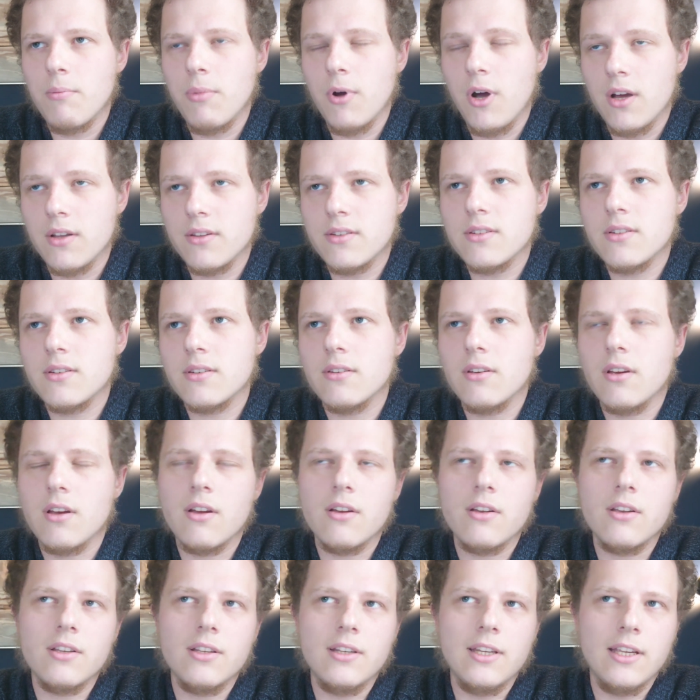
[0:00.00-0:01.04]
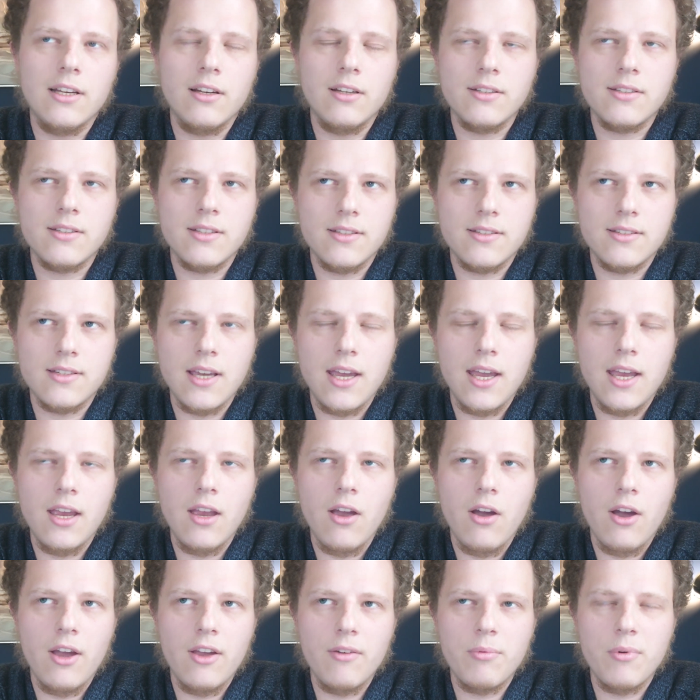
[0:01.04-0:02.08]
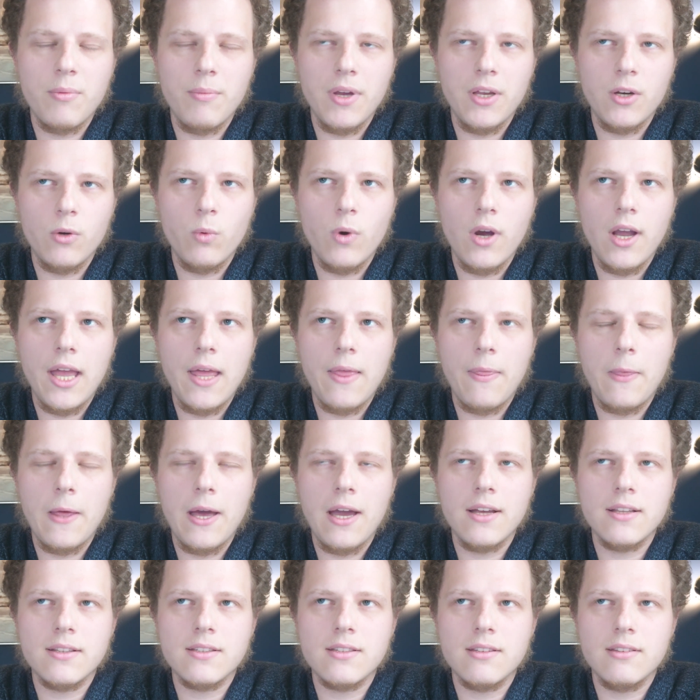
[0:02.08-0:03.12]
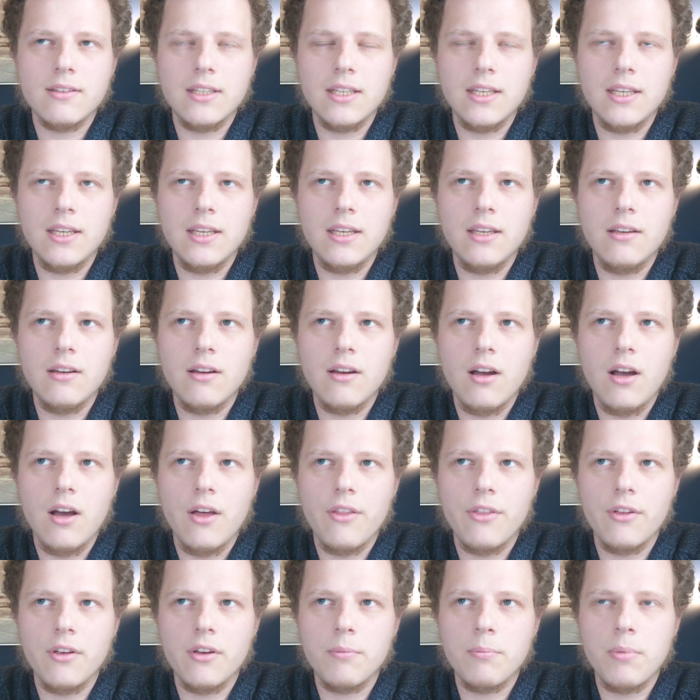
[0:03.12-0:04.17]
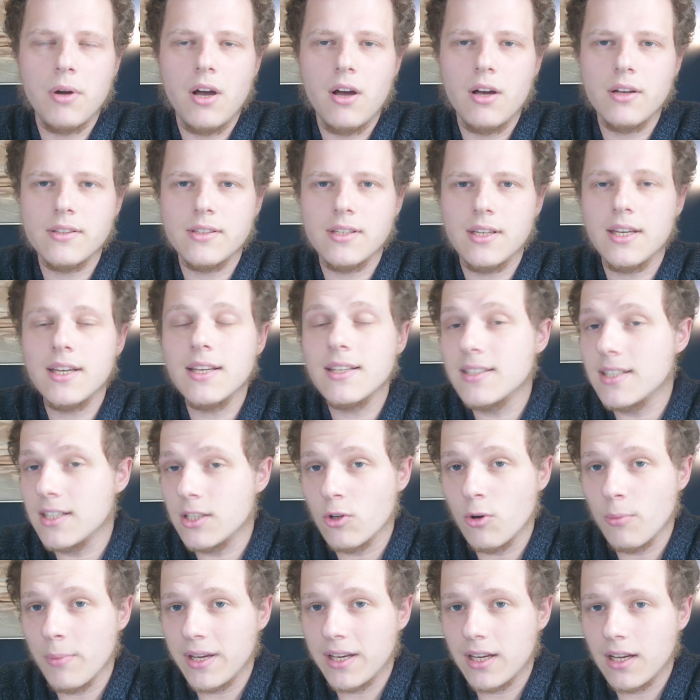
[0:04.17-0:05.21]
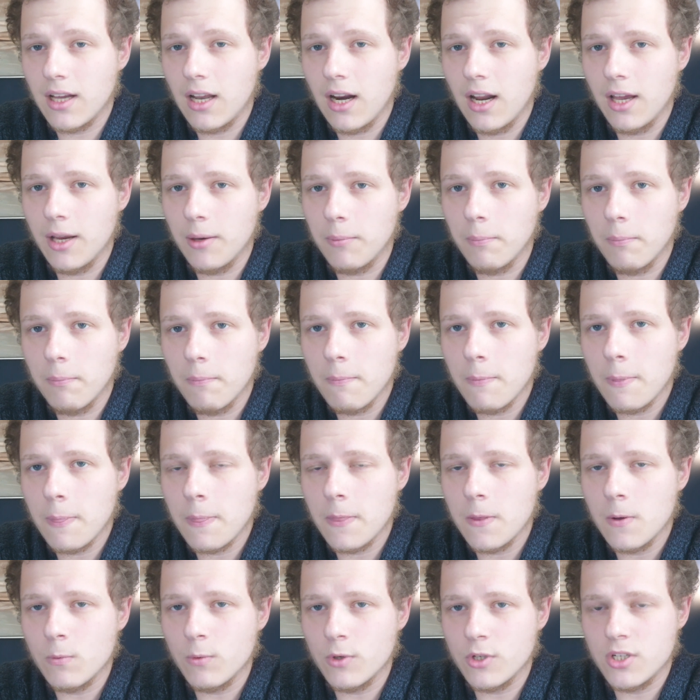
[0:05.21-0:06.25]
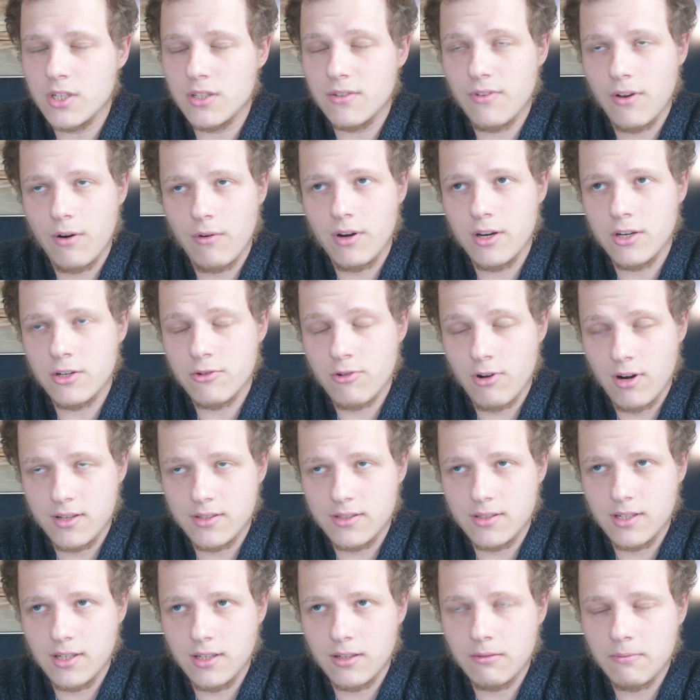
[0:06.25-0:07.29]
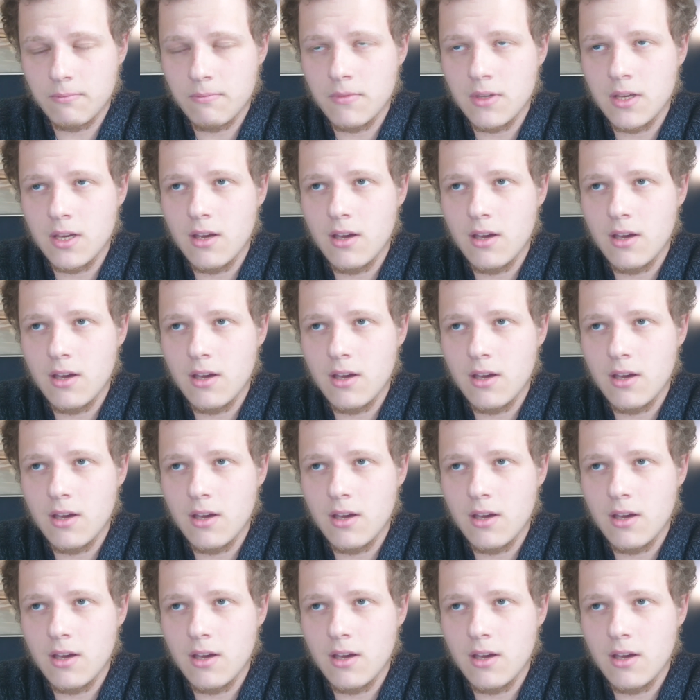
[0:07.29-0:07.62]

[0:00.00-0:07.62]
But needless to say, I have been made aware that the other party did not make a claim, which is very interesting.